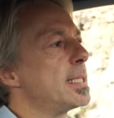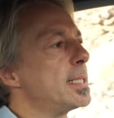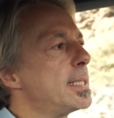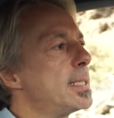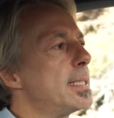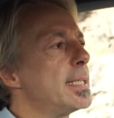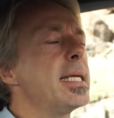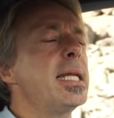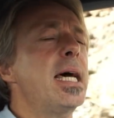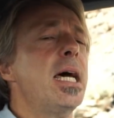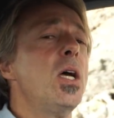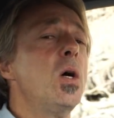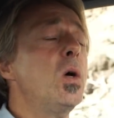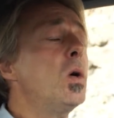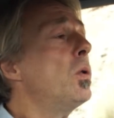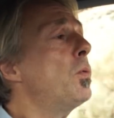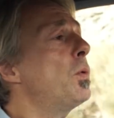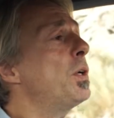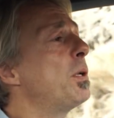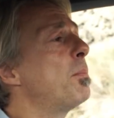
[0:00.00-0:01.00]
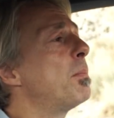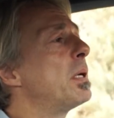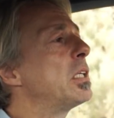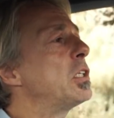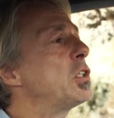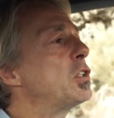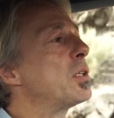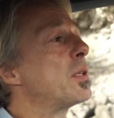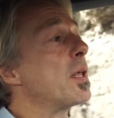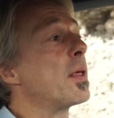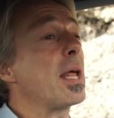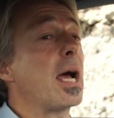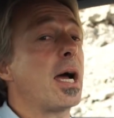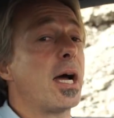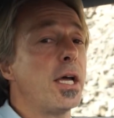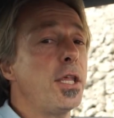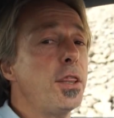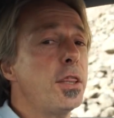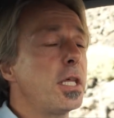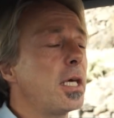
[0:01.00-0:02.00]
did I already mention that
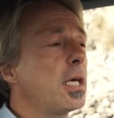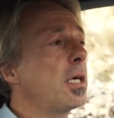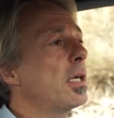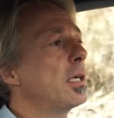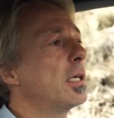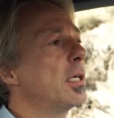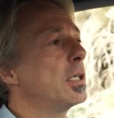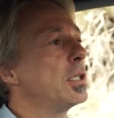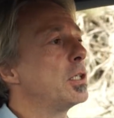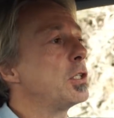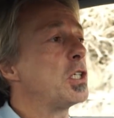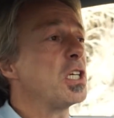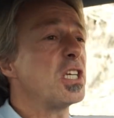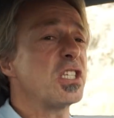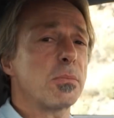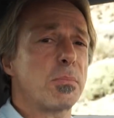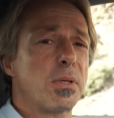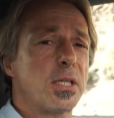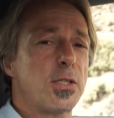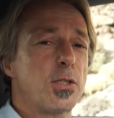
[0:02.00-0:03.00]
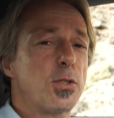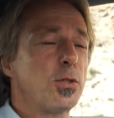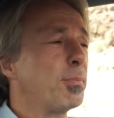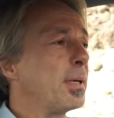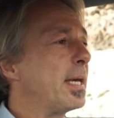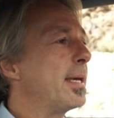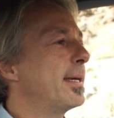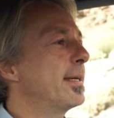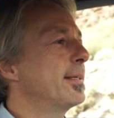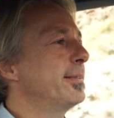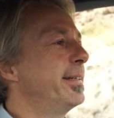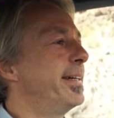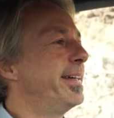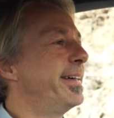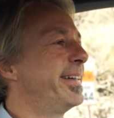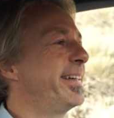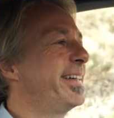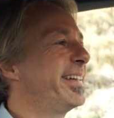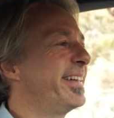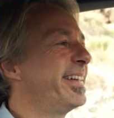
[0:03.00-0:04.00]
I think she's a bit too big?
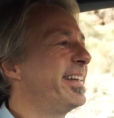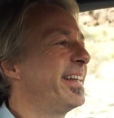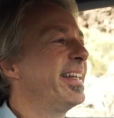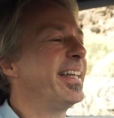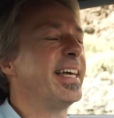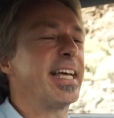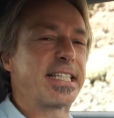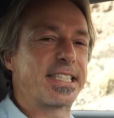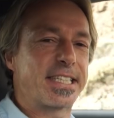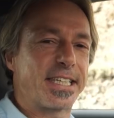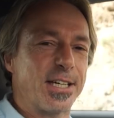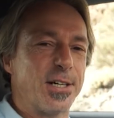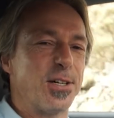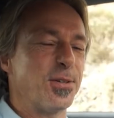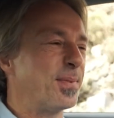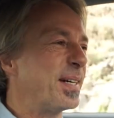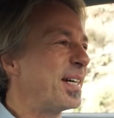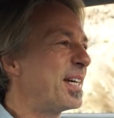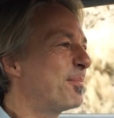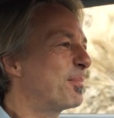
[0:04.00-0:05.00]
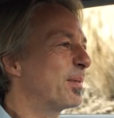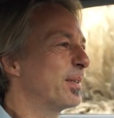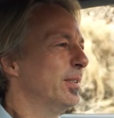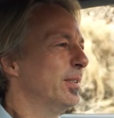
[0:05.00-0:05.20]
Let's go, babe.